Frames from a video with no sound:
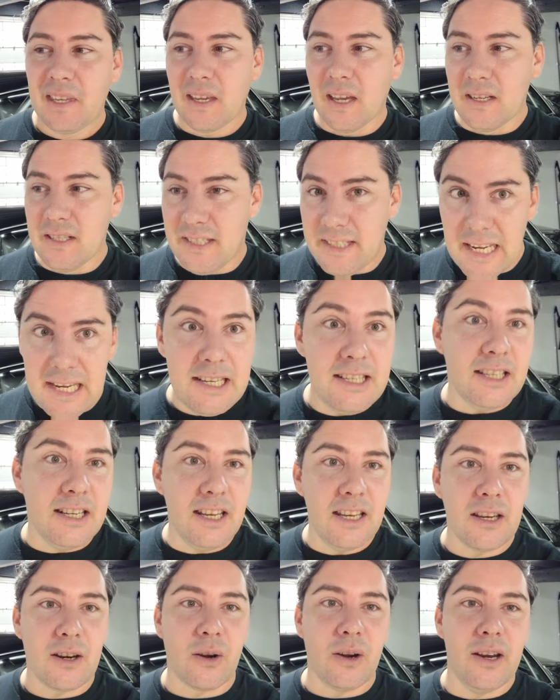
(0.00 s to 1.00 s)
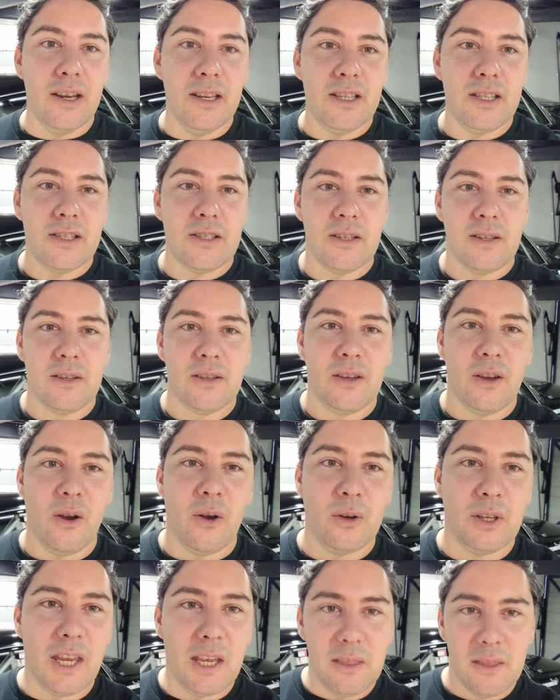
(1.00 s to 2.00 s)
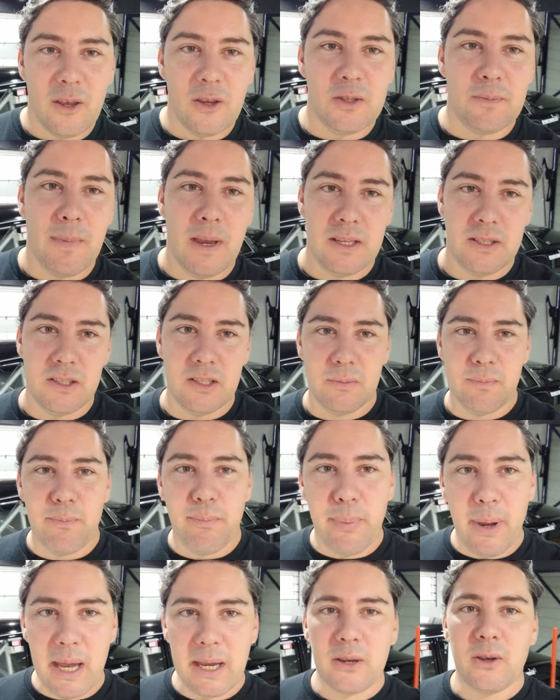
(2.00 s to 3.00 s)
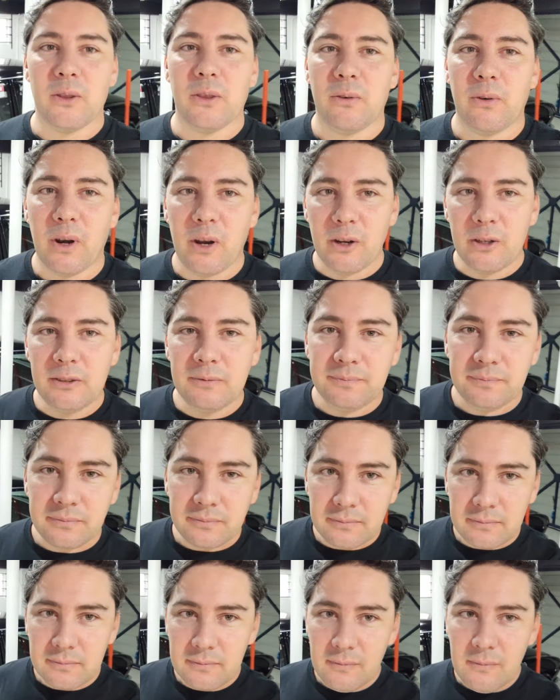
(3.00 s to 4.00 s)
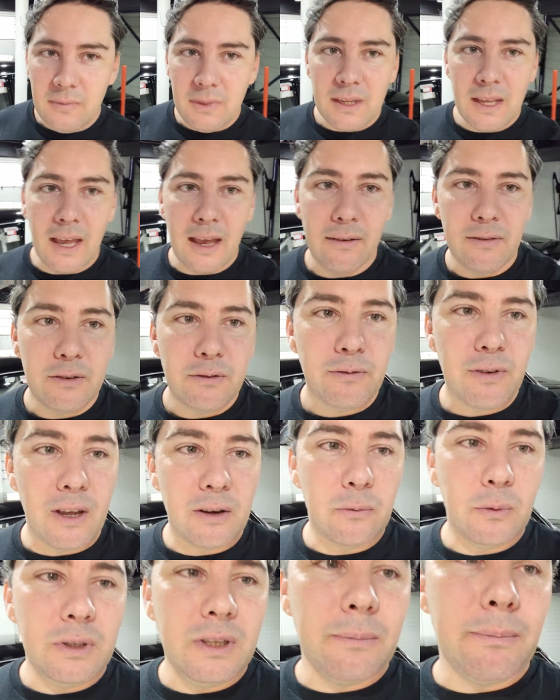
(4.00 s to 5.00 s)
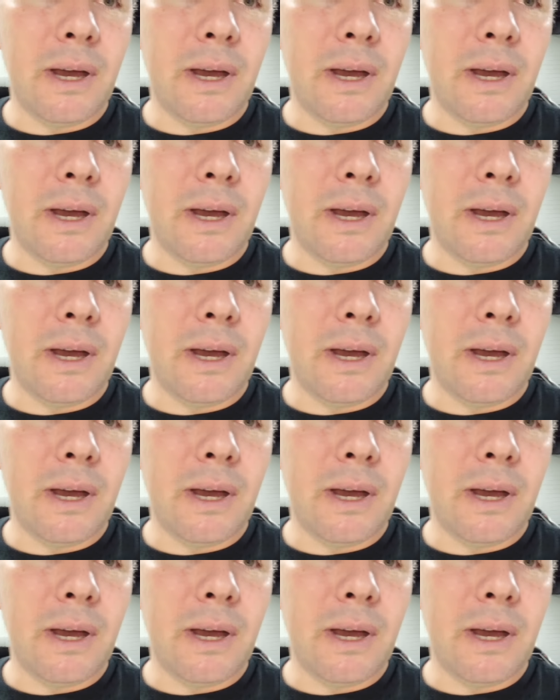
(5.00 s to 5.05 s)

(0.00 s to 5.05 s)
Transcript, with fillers: a decent increase on getting those Mazdas back on the road, having fun with your